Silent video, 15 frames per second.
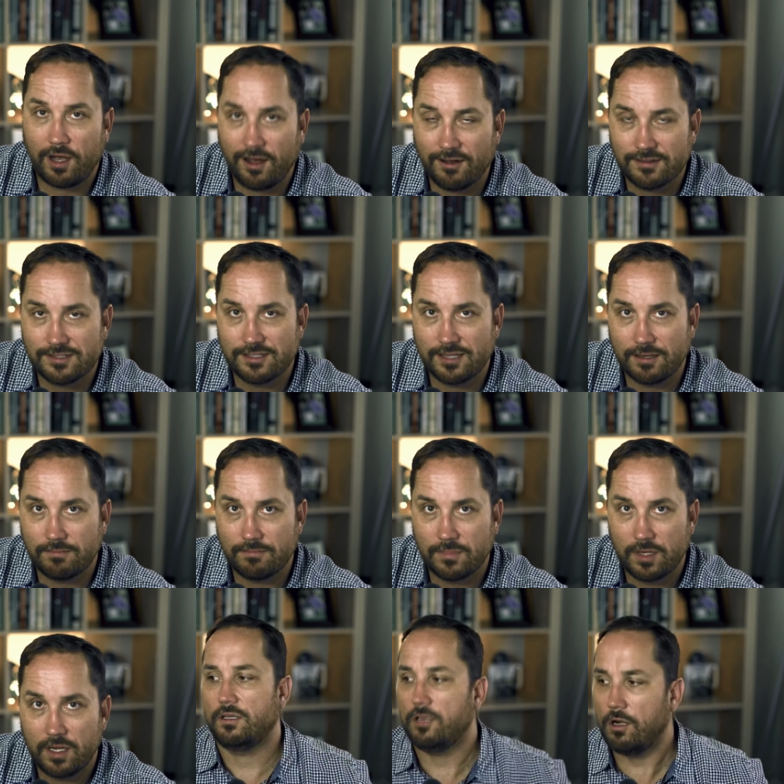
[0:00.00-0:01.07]
talk to them.
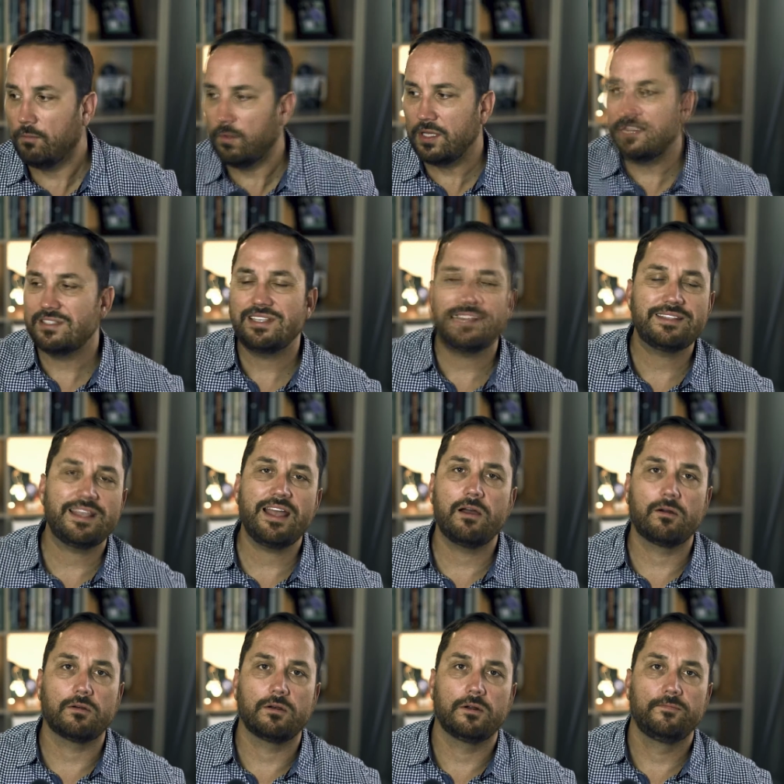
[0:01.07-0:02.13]
You know, we sit
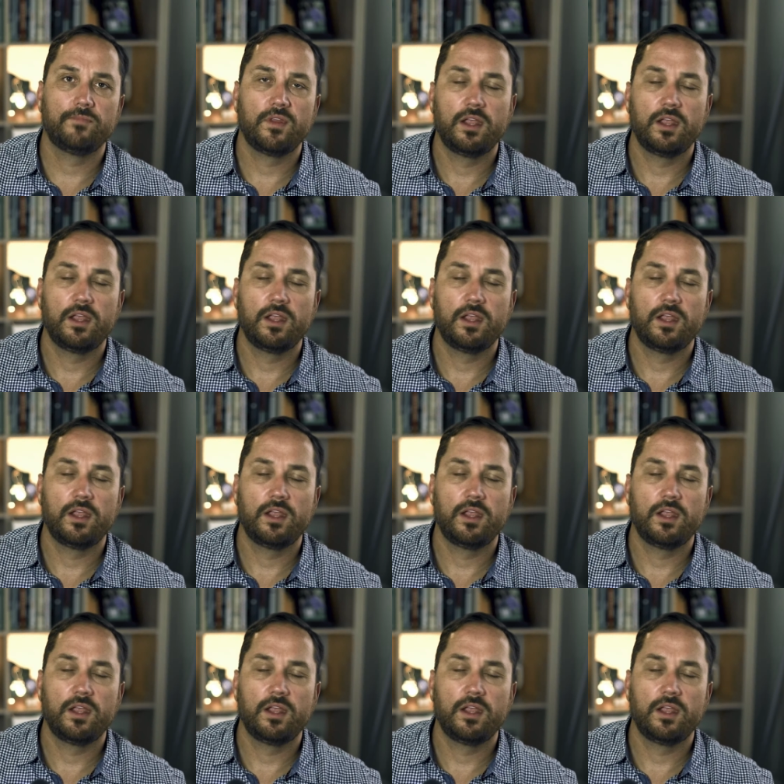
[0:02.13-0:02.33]
down.